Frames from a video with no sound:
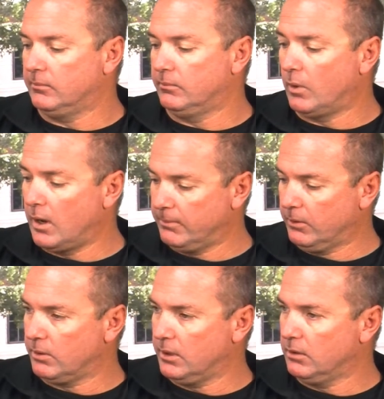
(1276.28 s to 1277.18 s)
Robin
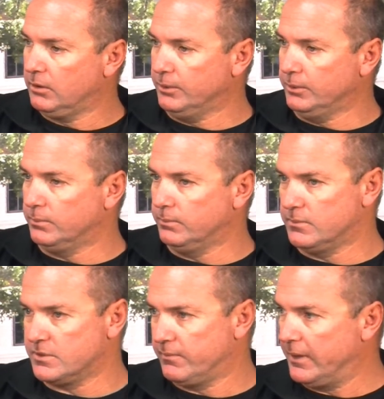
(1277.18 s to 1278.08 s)
Greer, who
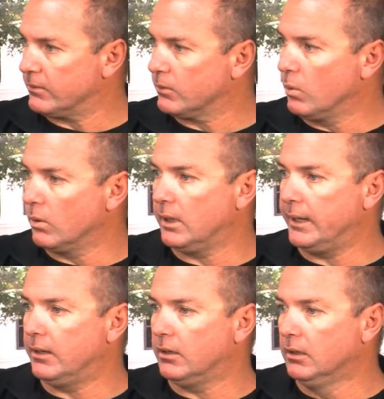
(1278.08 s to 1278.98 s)
was a veteran
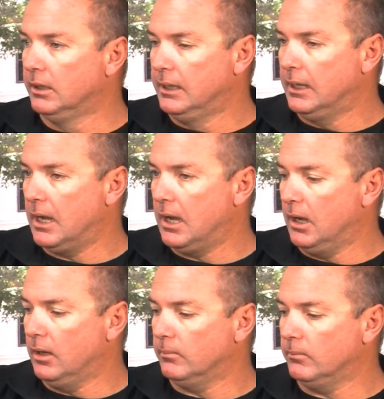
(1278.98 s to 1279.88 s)
coordinator,
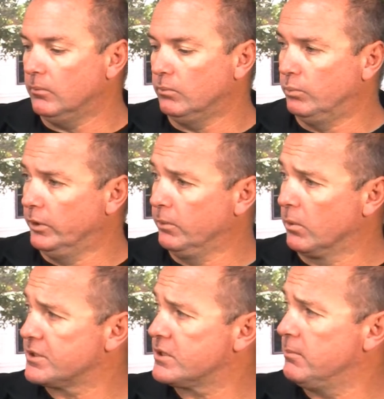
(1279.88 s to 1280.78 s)
really
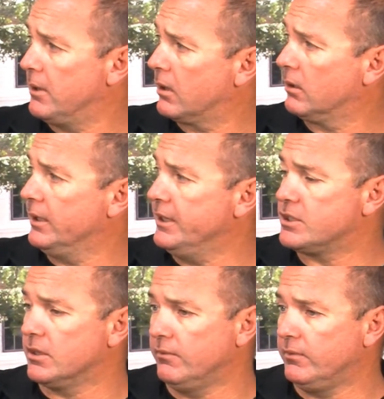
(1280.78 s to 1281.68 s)
works with the American
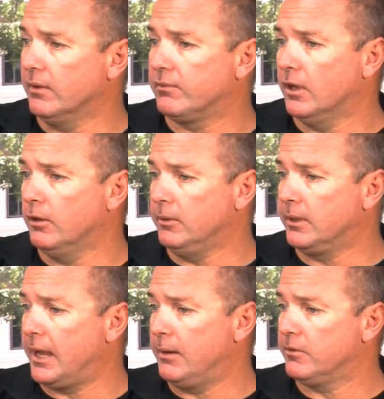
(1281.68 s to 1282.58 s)
Legion and the VFW,
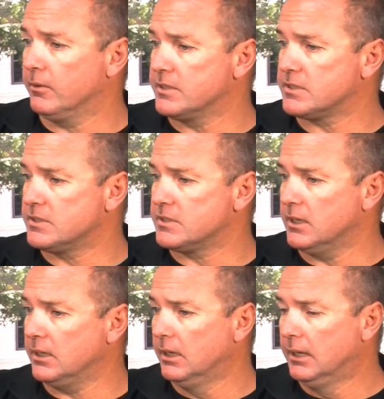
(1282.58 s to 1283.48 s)
came to us and
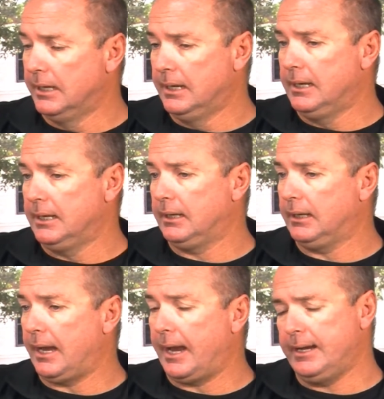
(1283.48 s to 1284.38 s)
said,
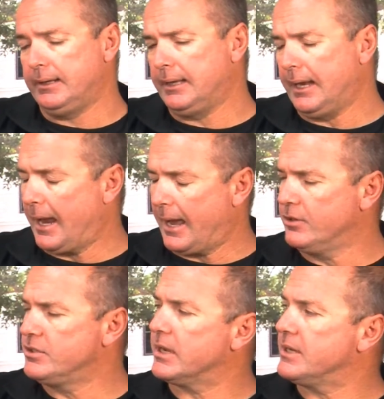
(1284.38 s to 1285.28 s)
"Hey, how
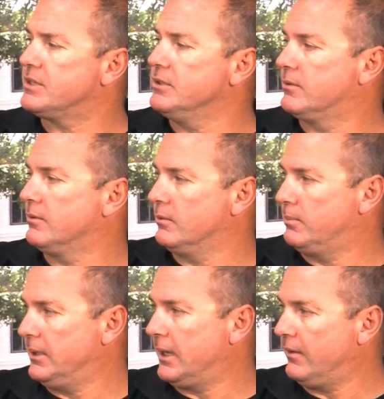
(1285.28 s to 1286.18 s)
did you guys do through the
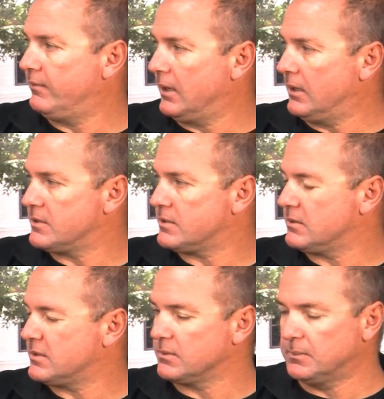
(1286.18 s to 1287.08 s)
PK fires?"
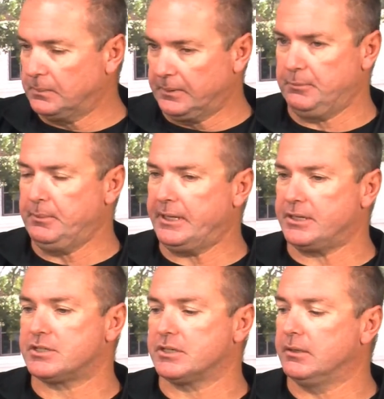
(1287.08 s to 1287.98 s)
I said, "Well, what do you mean?"
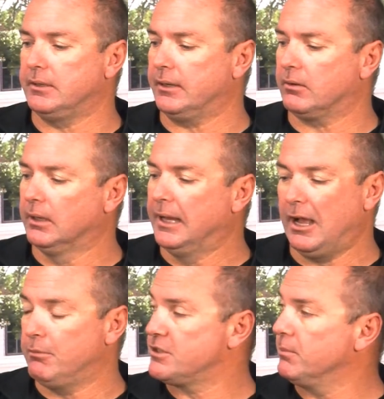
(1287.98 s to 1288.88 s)
She said, "You know,
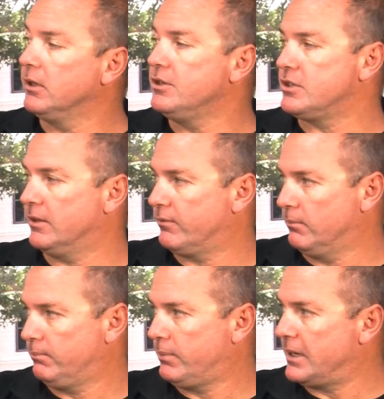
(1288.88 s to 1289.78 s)
how much money did you get
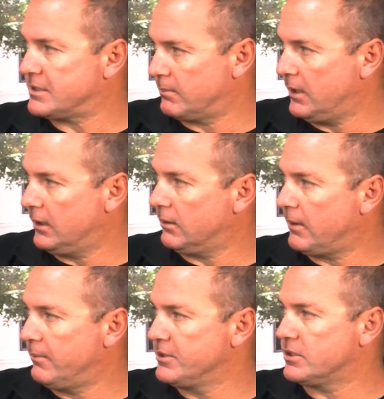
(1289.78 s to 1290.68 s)
from Possum Kingdom?
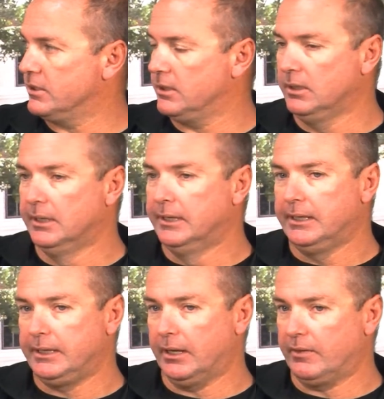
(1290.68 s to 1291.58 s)
How much did,
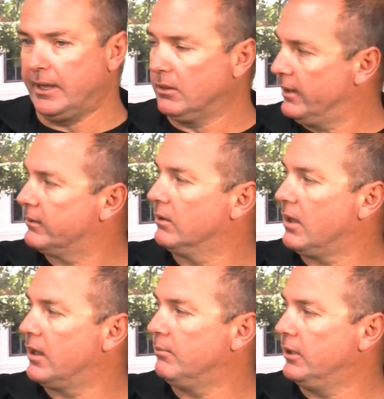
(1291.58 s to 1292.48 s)
you know, they collected a
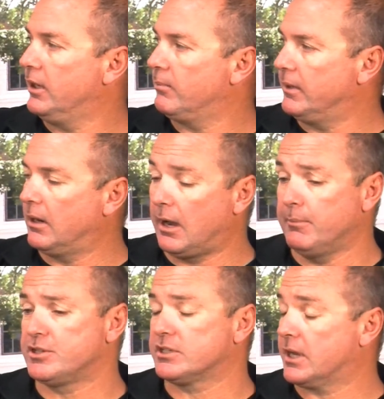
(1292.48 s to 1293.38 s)
lot of money up there. How
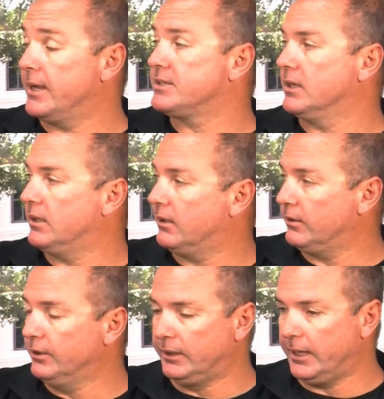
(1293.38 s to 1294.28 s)
much got sent down to
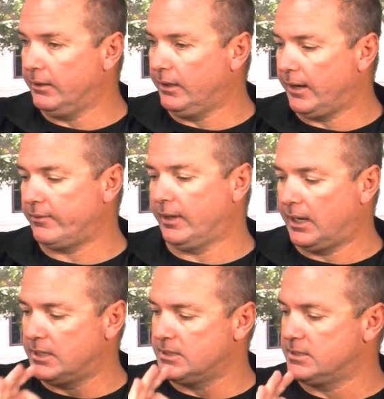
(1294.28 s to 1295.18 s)
Hood County?" And I said,
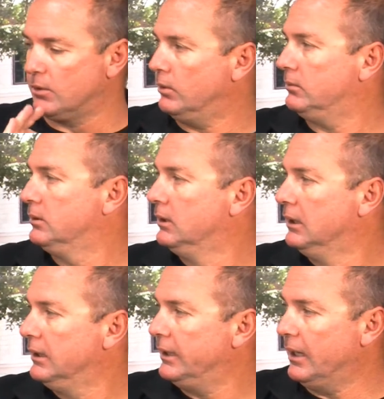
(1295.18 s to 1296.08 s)
"Zero."
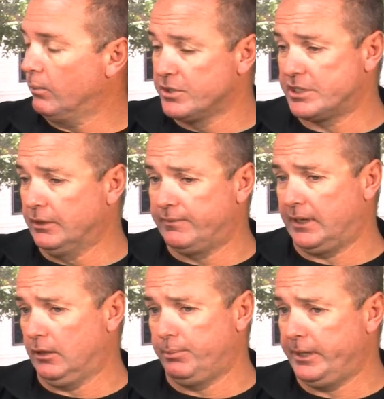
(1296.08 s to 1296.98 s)
You know, we're still
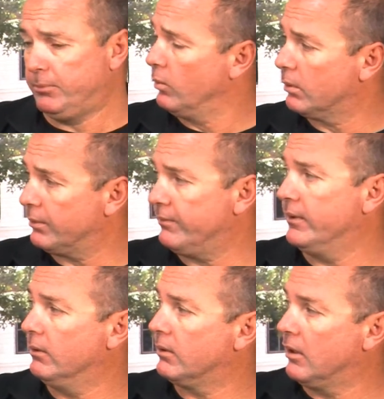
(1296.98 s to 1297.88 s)
filing paperwork with the
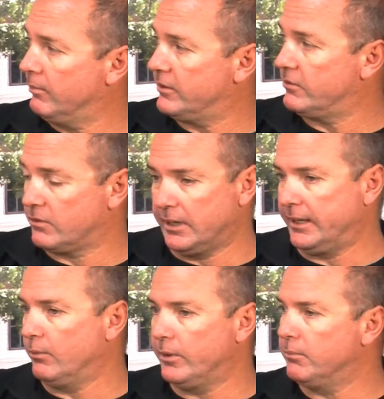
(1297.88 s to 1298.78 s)
federal government to try to
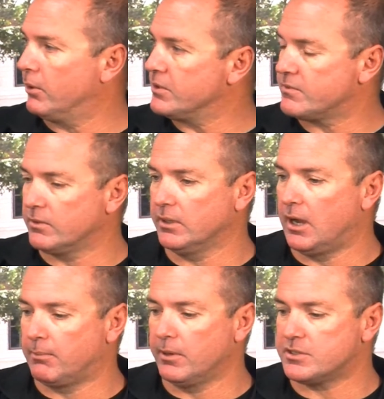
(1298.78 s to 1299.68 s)
get reimbursed for the
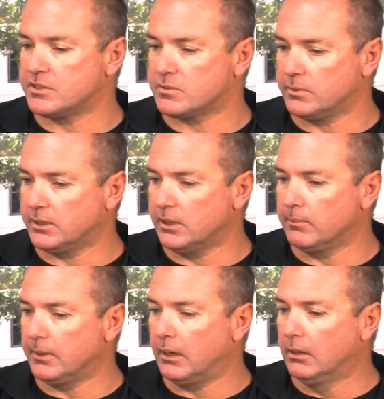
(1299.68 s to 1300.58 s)
operations we did up
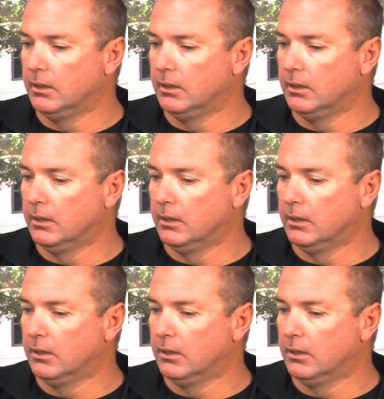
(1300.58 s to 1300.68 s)
there.